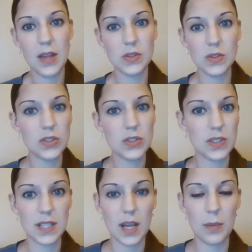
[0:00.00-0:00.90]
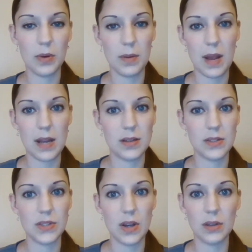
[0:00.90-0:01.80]
So those are just a couple
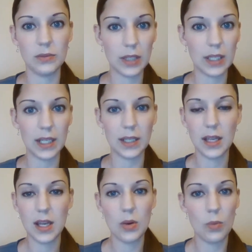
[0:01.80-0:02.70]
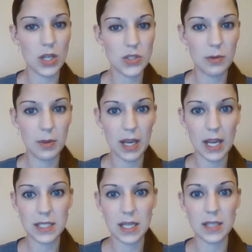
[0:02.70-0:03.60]
reminders on reading. Watch for the big
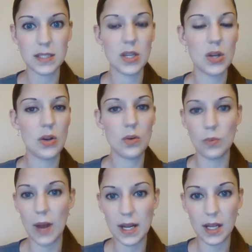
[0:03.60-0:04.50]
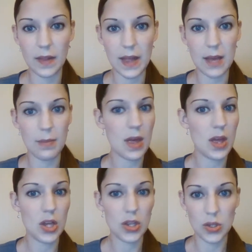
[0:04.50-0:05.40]
ideas, write a claim,
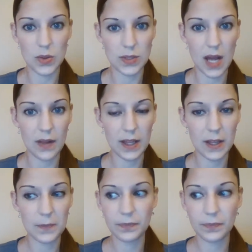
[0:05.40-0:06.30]
use ALEC.